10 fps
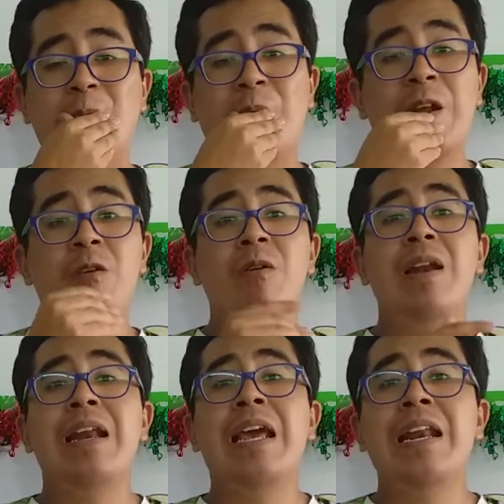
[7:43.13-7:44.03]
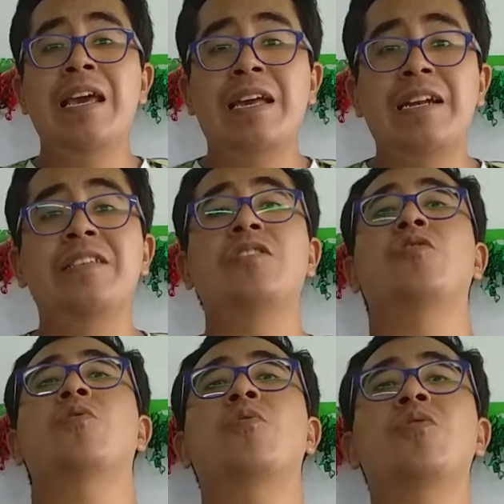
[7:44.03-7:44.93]
pero el
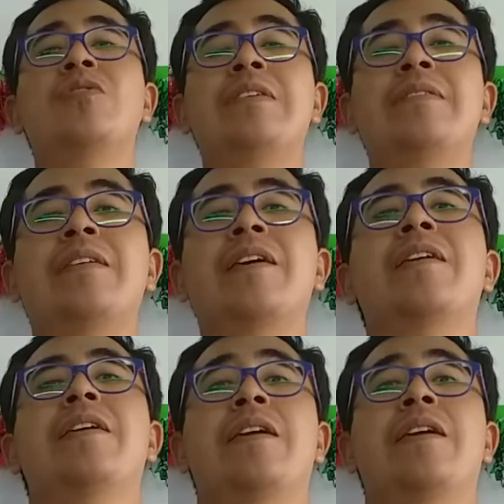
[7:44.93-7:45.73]
ejercicio consiste